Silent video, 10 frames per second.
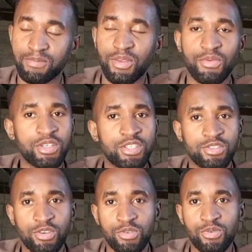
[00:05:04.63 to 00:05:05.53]
which is
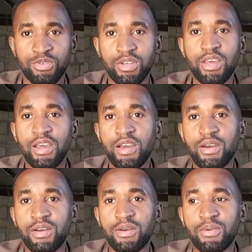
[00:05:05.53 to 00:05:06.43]
not good,
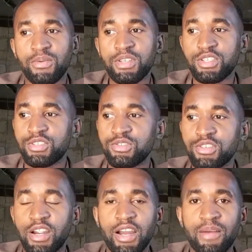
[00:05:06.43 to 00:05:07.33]
which
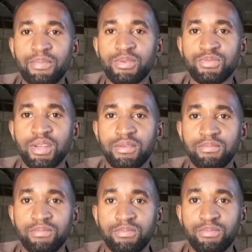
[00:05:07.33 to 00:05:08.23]
usually happens
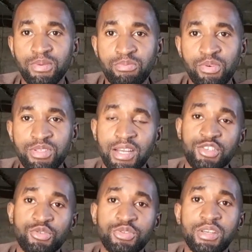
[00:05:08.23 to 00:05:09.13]
when people
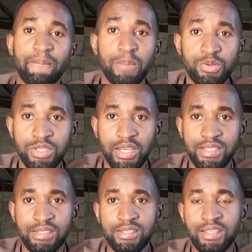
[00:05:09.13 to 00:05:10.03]
start using
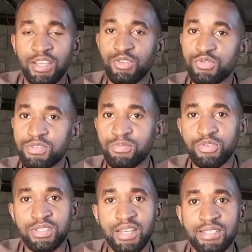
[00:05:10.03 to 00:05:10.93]
boosters. They use
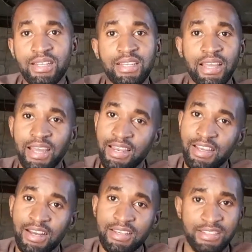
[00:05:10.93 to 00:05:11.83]
boosters at the
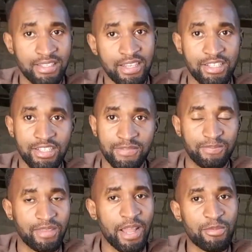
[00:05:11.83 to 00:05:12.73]
earlier stage.
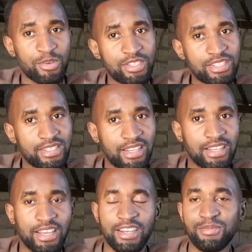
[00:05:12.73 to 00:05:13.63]
I'm not
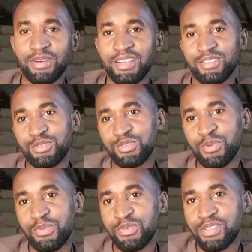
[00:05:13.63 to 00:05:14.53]
telling anybody to
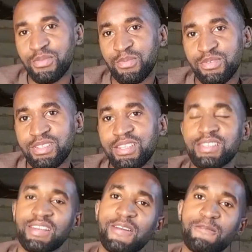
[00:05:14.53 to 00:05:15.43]
stop using
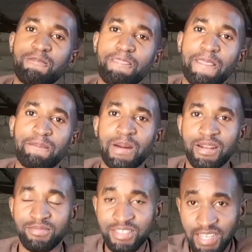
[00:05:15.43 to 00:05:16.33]
boosters, but
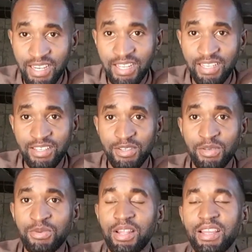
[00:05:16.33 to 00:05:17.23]
I'm telling
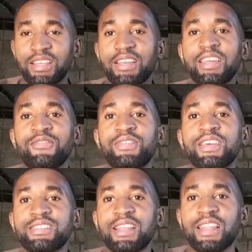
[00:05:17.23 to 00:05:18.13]
you, like, if
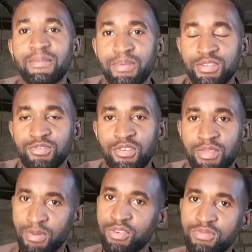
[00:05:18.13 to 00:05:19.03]
there's a rapid
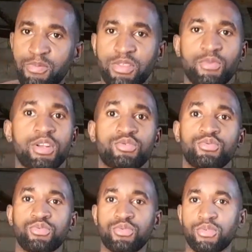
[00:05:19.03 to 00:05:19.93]
growth, because people, they want to
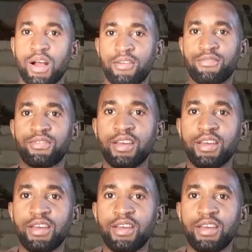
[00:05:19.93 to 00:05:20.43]
have